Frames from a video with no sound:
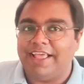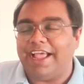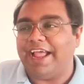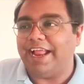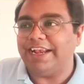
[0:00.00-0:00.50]

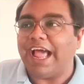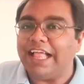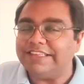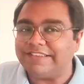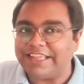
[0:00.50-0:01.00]
And I'll
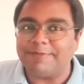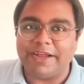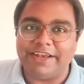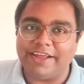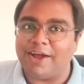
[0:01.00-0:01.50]
stick my
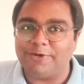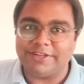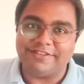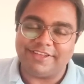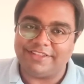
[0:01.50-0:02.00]
neck out and
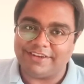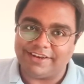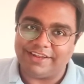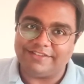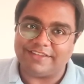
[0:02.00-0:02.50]
say that
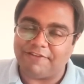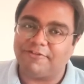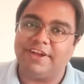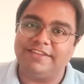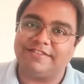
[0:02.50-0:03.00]
it's
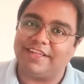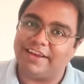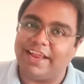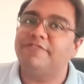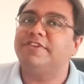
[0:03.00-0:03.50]
Afghanistan
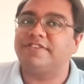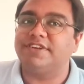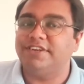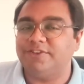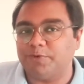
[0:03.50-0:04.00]
and West
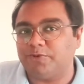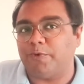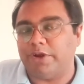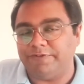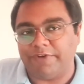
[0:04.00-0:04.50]
Indies which
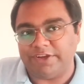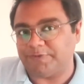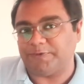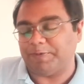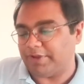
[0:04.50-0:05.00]
qualifies
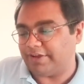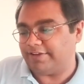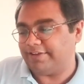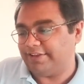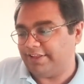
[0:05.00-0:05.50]
from here.
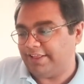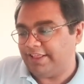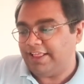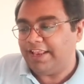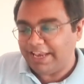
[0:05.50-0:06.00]

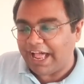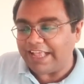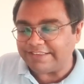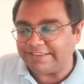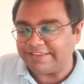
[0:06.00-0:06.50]

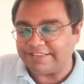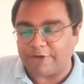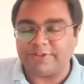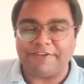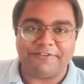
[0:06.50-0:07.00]
Last,
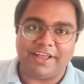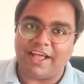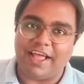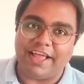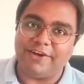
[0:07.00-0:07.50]
South
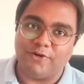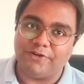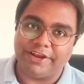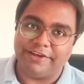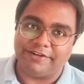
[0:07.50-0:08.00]
Africa, and over
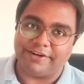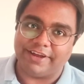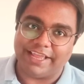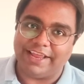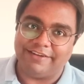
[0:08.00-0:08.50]
here,
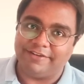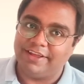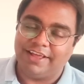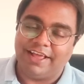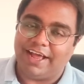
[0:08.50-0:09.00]
again,
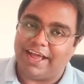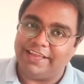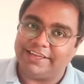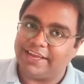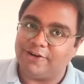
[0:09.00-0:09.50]

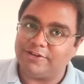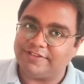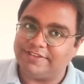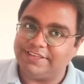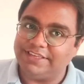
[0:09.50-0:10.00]
I cannot
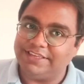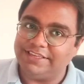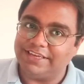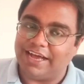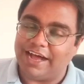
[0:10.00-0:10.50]
see
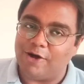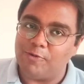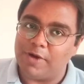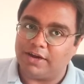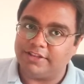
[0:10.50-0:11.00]
how
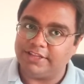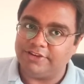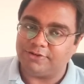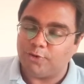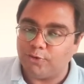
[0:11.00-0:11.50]

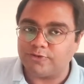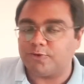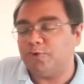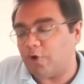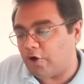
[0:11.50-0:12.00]
Bangladesh goes
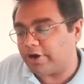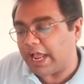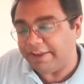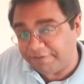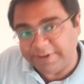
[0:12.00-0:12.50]
through, or
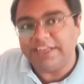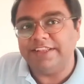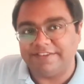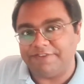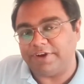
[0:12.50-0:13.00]
I feel
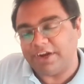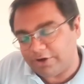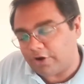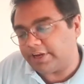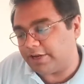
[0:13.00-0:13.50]
it's difficult,
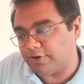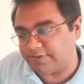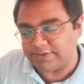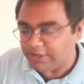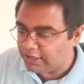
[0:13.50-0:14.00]
not cannot
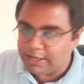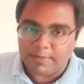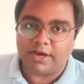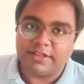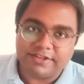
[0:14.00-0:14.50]
see.
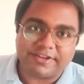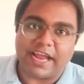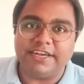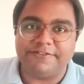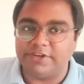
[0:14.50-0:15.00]
Bangladesh
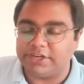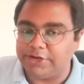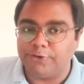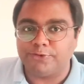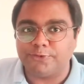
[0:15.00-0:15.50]
can definitely
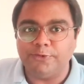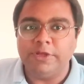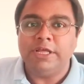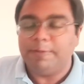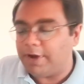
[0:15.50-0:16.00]
go through,
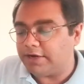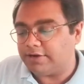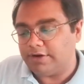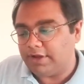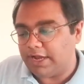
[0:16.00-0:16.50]

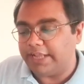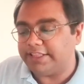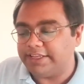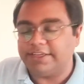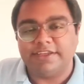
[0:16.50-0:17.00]
but I
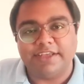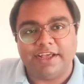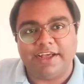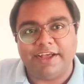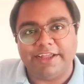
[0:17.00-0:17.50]
think
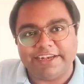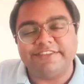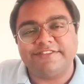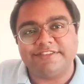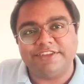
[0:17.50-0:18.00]

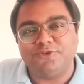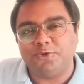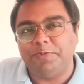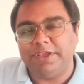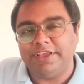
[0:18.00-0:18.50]
it should
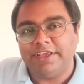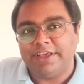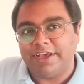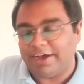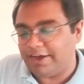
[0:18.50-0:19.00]
be
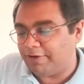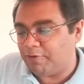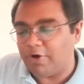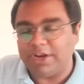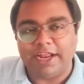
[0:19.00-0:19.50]

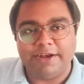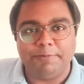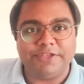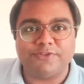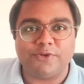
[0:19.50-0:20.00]
Holland
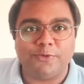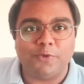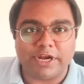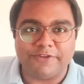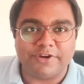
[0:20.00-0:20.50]
based on
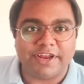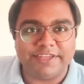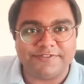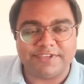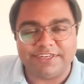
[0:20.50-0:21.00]
whatever I
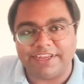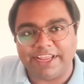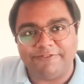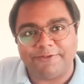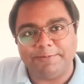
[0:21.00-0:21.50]
have seen
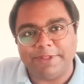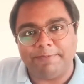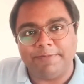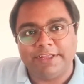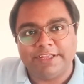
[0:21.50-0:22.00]
again from
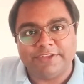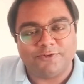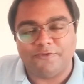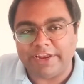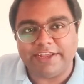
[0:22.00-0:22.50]
them. So
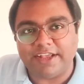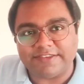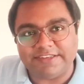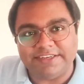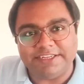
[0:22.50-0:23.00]
very
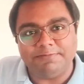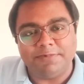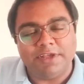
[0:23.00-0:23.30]
gusty team.